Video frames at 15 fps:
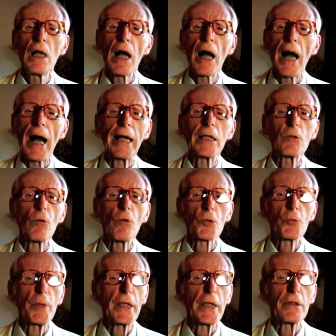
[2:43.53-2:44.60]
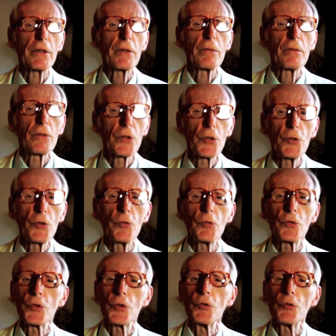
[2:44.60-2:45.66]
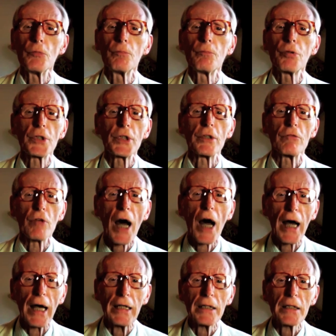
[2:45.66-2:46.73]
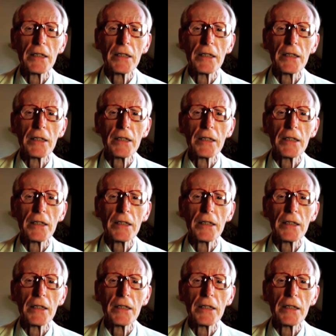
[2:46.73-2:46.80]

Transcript: and what we can do to put it right